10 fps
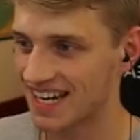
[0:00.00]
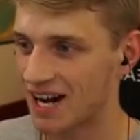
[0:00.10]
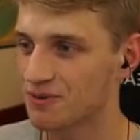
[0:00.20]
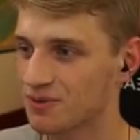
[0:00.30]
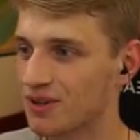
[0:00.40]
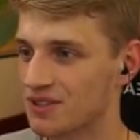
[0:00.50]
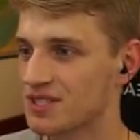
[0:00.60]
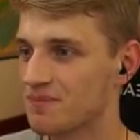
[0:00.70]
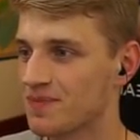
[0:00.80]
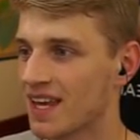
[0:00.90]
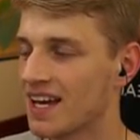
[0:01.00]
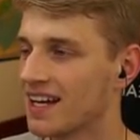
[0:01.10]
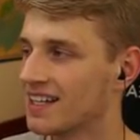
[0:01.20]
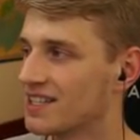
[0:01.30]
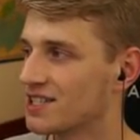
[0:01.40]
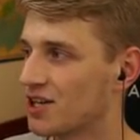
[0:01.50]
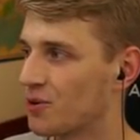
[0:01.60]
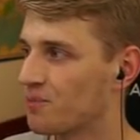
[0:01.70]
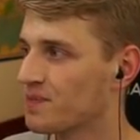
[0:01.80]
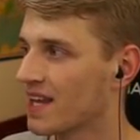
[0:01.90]
now it works.
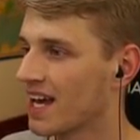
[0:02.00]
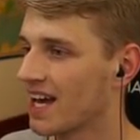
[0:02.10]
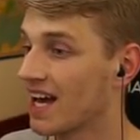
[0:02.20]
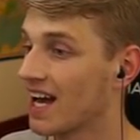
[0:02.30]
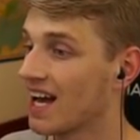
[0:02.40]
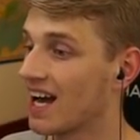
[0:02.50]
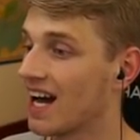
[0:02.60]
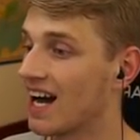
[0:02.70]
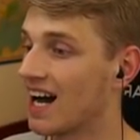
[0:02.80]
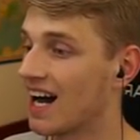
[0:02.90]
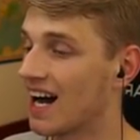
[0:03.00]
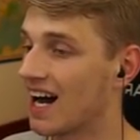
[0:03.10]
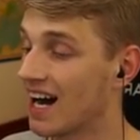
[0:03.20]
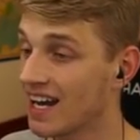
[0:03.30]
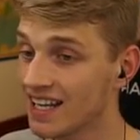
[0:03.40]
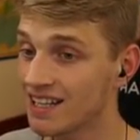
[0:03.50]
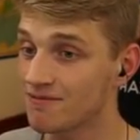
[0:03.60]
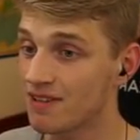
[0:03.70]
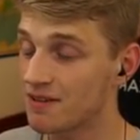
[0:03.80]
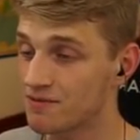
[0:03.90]
So I
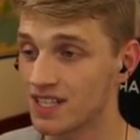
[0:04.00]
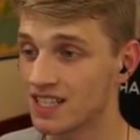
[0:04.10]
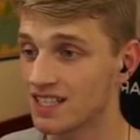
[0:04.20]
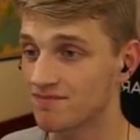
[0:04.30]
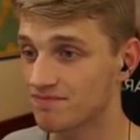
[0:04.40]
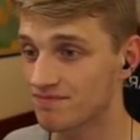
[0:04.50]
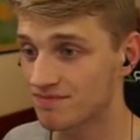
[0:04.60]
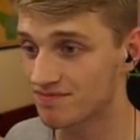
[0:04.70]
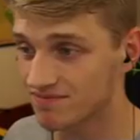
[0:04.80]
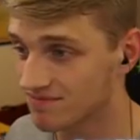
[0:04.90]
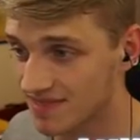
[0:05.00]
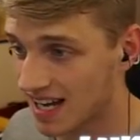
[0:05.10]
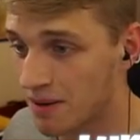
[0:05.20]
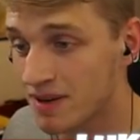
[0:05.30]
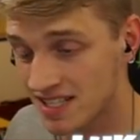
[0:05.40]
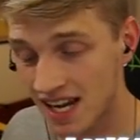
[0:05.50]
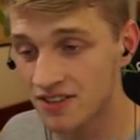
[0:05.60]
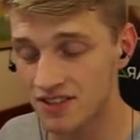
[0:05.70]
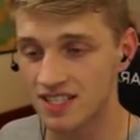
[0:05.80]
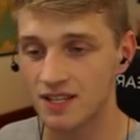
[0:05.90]
am really I'm
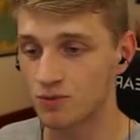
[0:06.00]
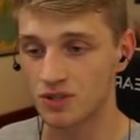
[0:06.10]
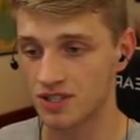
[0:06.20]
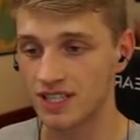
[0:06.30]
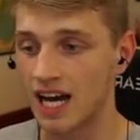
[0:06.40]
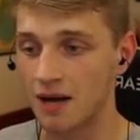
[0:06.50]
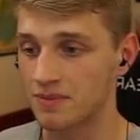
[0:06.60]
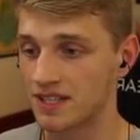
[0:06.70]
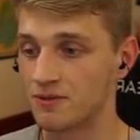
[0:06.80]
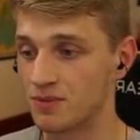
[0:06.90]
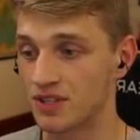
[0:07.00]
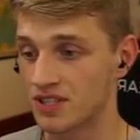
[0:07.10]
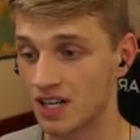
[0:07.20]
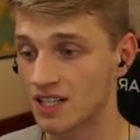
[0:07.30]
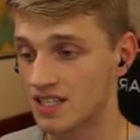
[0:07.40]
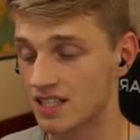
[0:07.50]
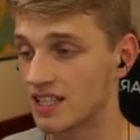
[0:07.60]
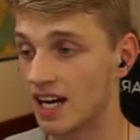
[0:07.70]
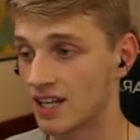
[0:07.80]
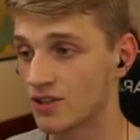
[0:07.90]
excited to see what's gonna happen here because
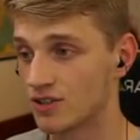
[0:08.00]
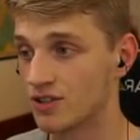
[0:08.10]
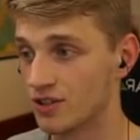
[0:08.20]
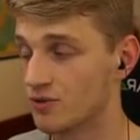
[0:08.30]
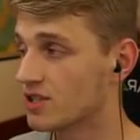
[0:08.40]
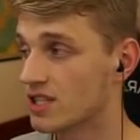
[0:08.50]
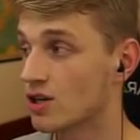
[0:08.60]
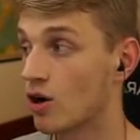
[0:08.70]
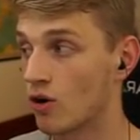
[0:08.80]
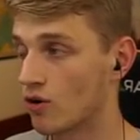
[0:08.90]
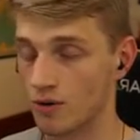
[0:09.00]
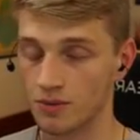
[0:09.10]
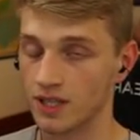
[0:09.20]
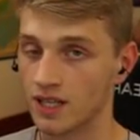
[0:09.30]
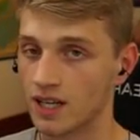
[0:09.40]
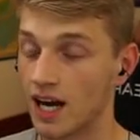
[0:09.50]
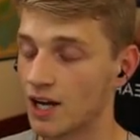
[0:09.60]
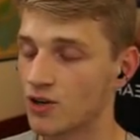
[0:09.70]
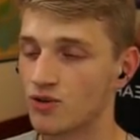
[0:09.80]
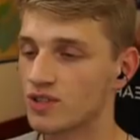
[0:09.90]
honestly I could lose this horribly.
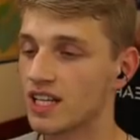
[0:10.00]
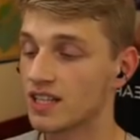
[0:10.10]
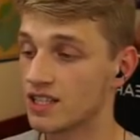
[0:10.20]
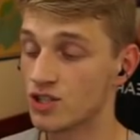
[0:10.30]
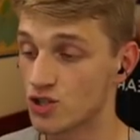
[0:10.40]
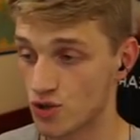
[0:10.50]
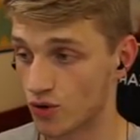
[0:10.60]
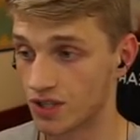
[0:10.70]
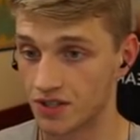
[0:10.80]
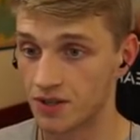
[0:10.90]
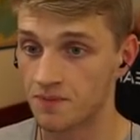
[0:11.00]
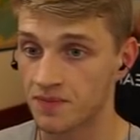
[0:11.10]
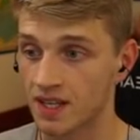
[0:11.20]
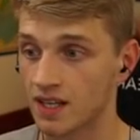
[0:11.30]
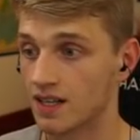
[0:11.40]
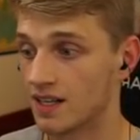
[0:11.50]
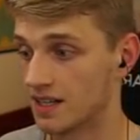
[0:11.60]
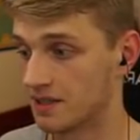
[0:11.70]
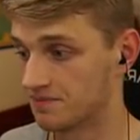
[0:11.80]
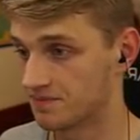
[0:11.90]
I could get destroyed here.
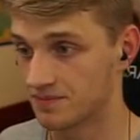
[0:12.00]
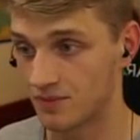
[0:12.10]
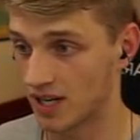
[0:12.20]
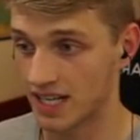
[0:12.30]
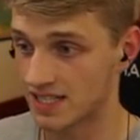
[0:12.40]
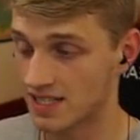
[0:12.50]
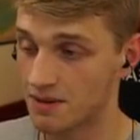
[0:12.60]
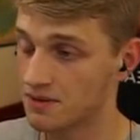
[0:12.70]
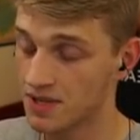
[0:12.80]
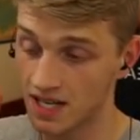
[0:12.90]
Um, but I guess, I mean, we